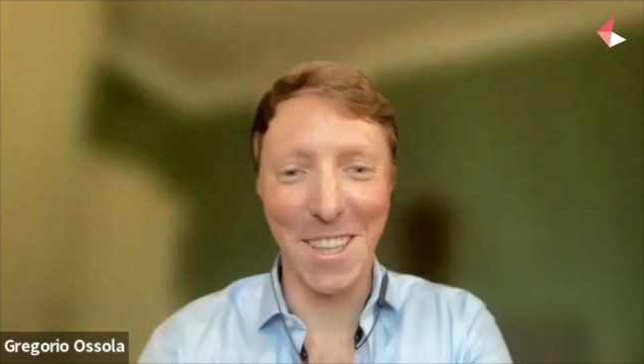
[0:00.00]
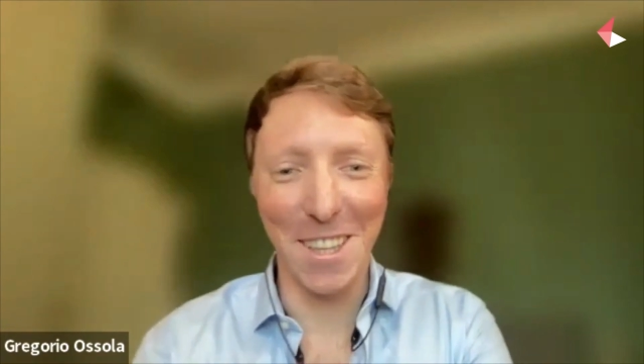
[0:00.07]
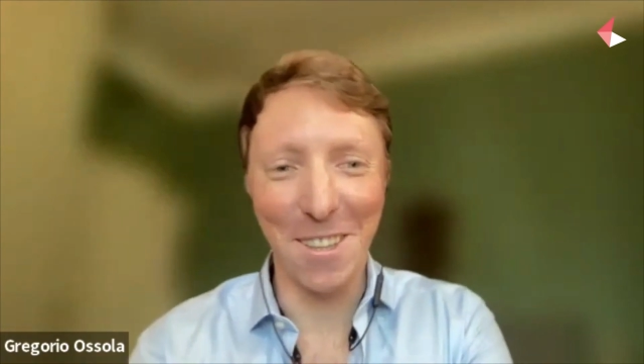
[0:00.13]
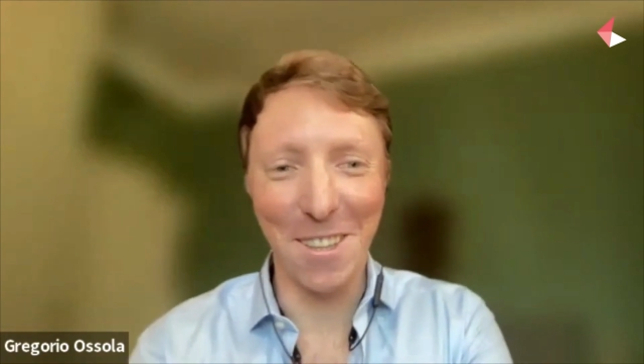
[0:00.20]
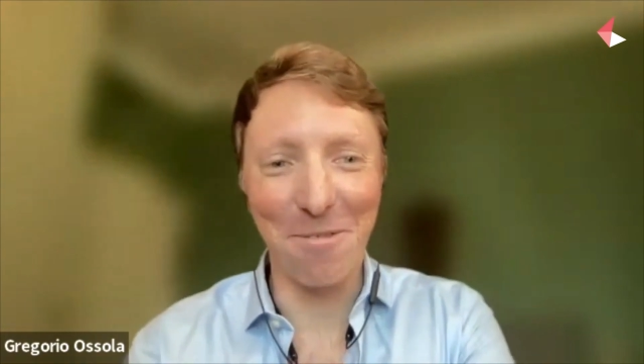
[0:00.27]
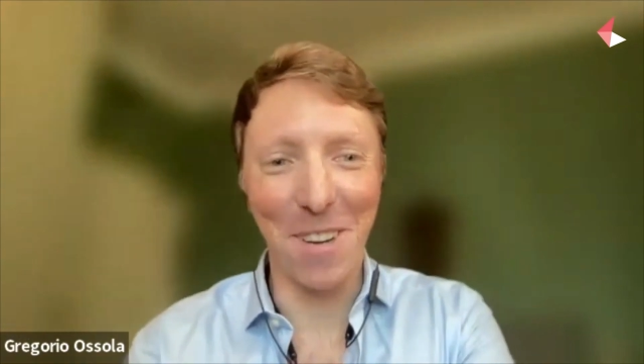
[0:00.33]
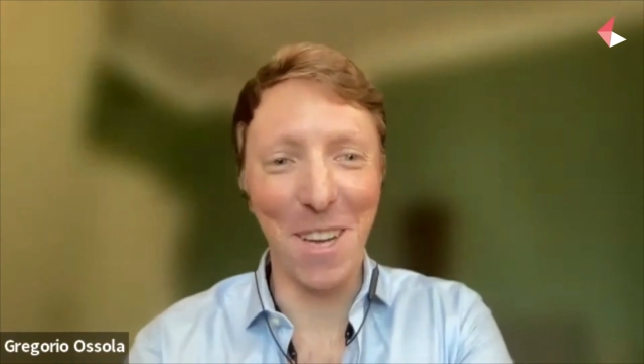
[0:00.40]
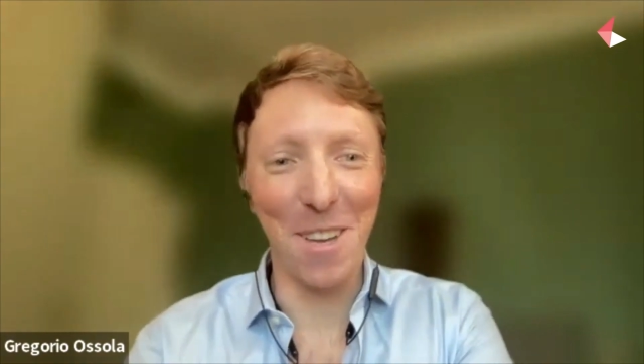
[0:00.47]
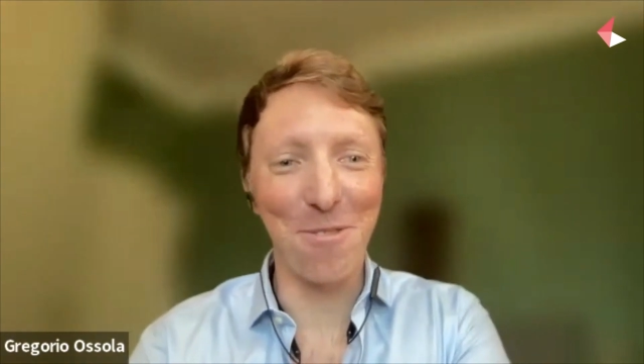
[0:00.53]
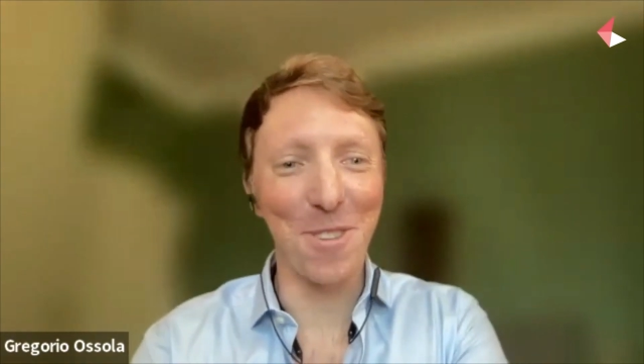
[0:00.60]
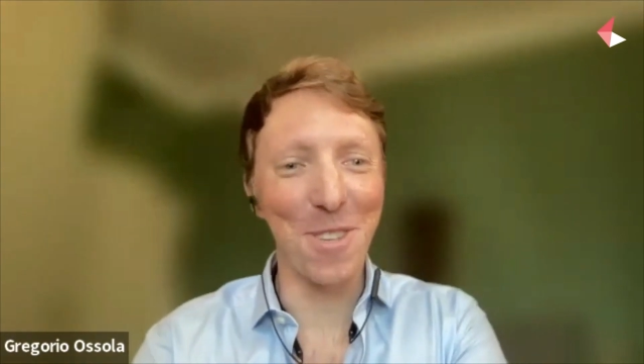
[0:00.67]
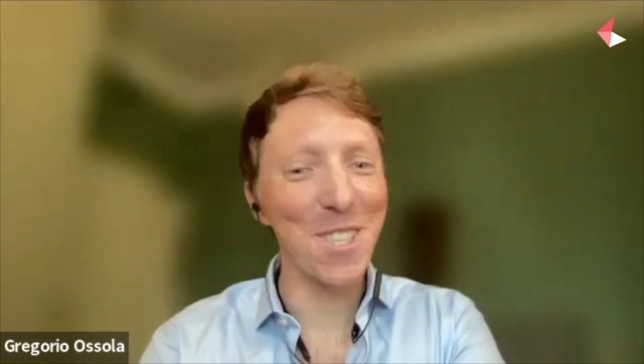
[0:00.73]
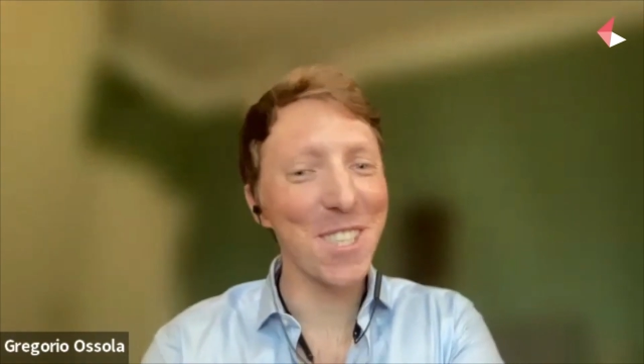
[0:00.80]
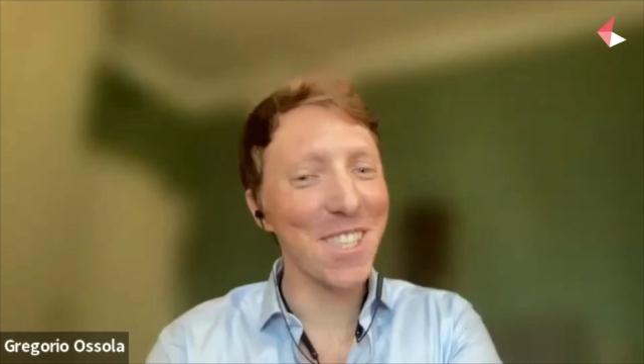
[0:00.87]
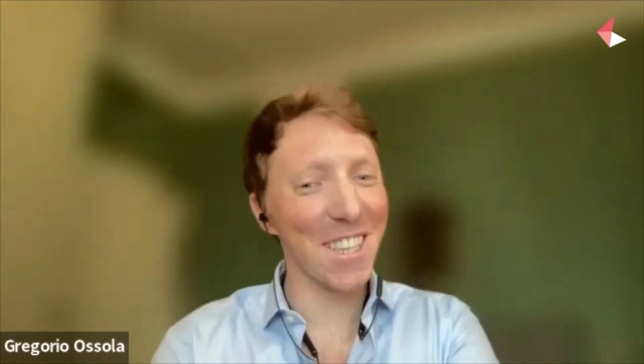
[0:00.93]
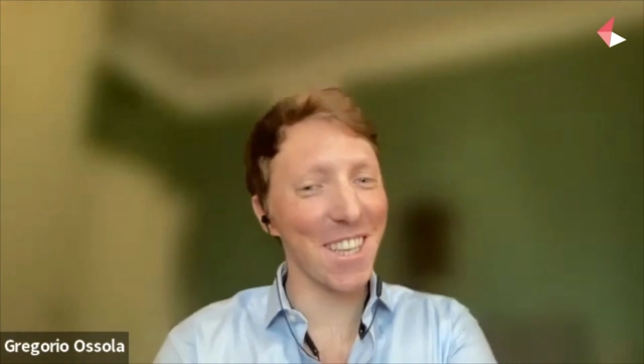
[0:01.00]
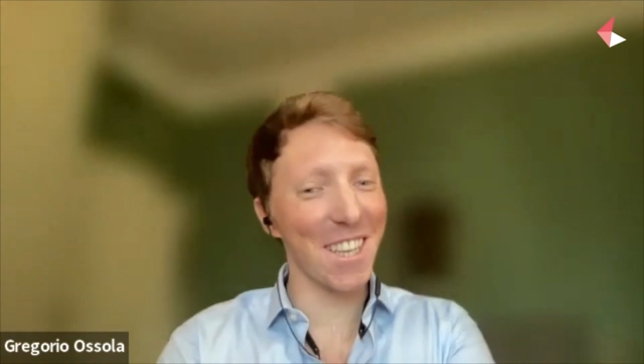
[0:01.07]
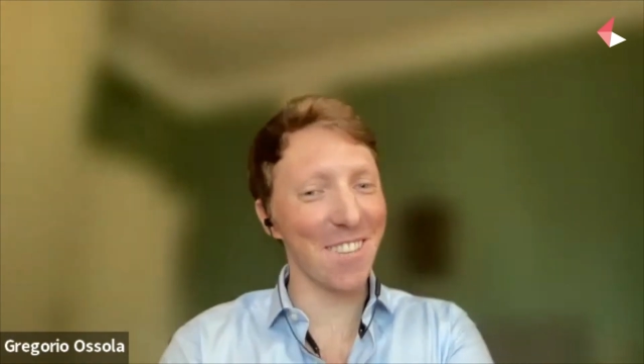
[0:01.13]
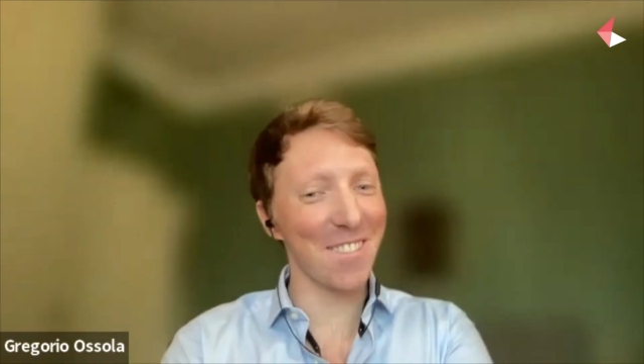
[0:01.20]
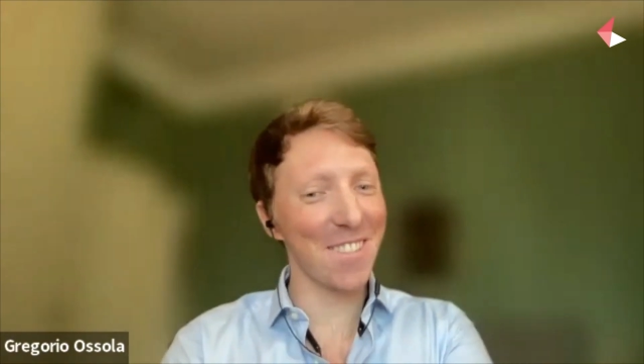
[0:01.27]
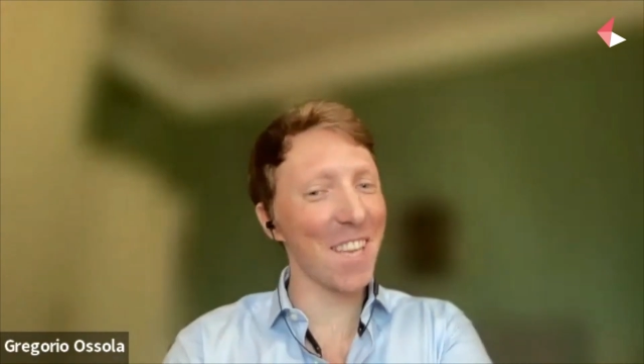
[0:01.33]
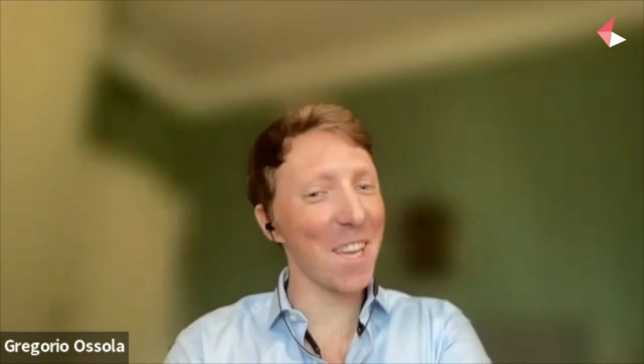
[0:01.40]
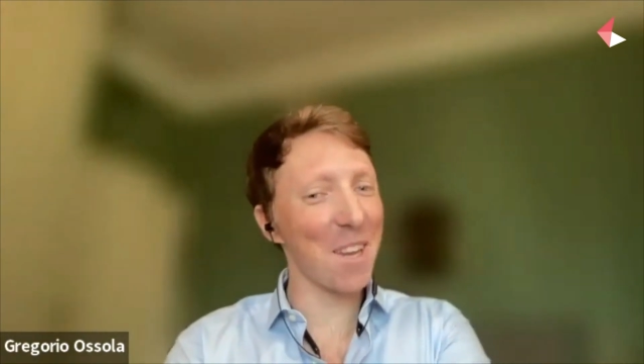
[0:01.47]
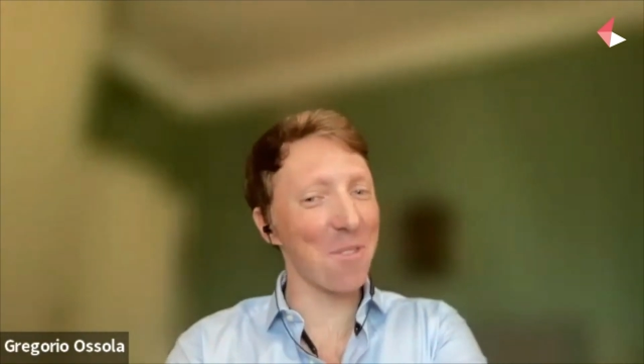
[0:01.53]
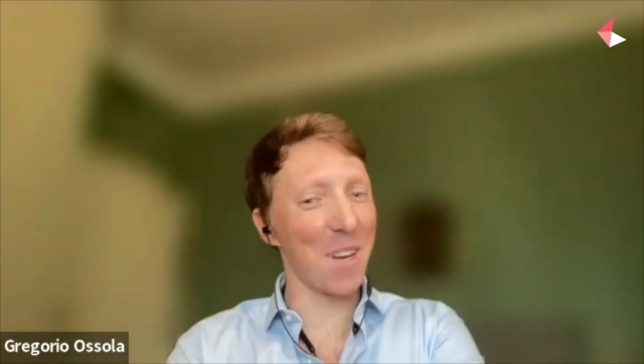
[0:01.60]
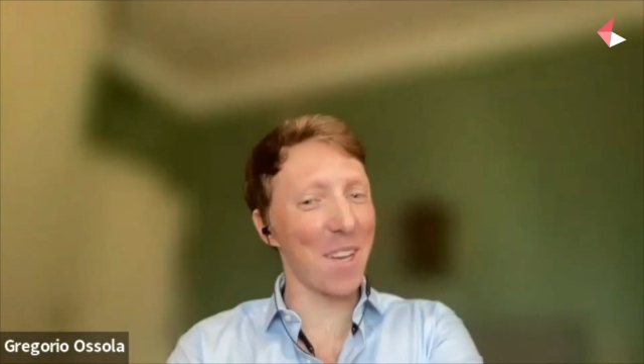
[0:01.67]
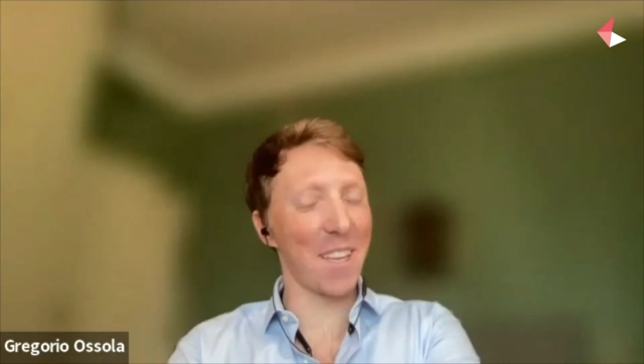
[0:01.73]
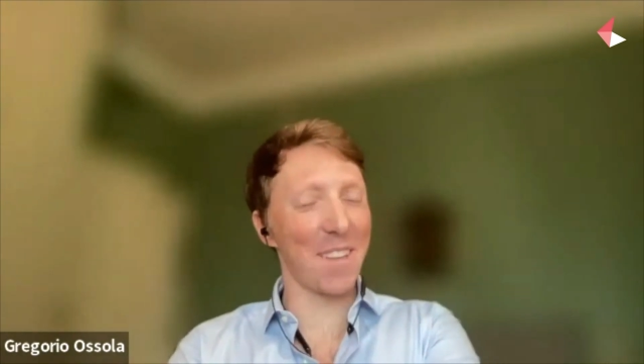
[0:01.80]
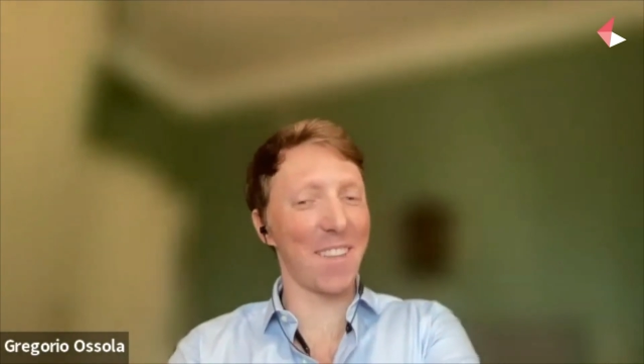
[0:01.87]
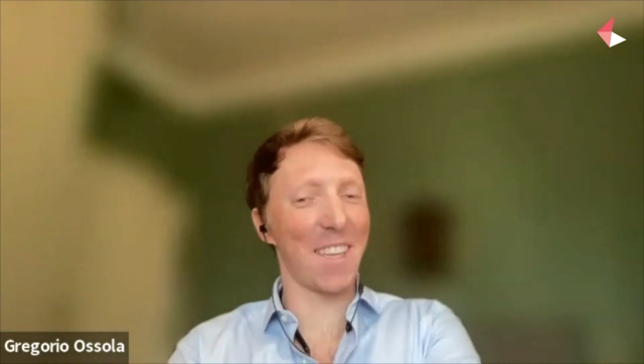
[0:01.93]
but my first uh,
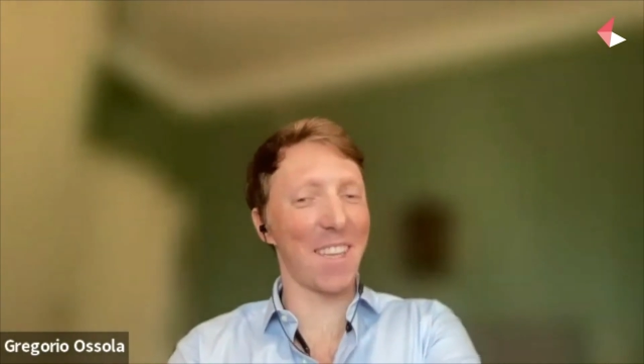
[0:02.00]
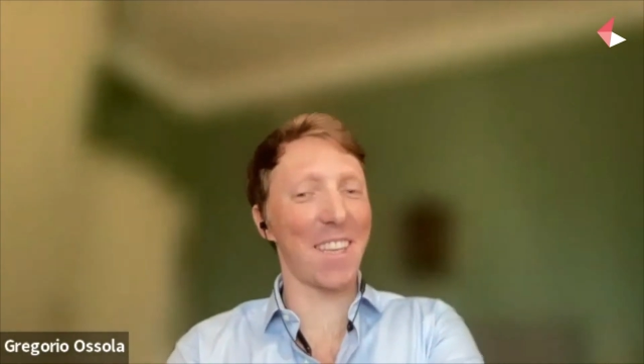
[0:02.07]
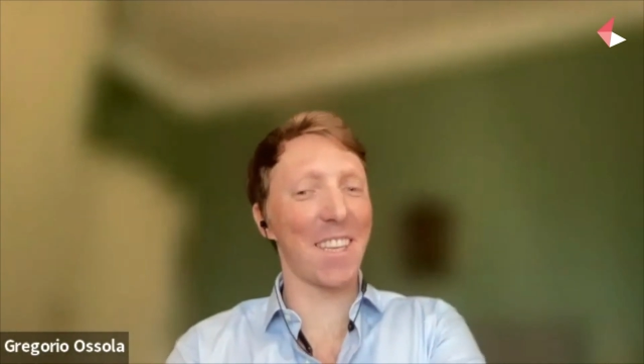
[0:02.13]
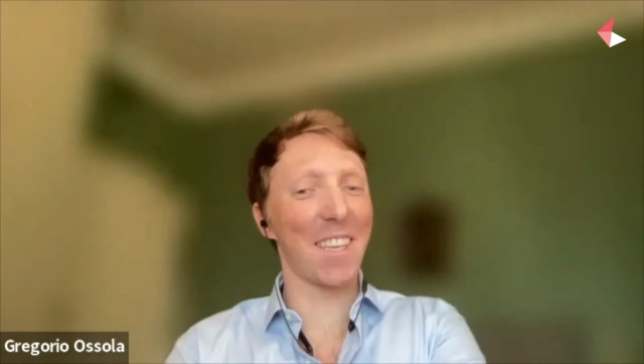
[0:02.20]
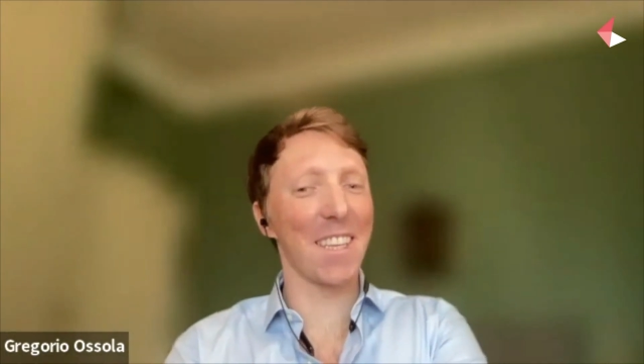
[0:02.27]
takeaway, I think,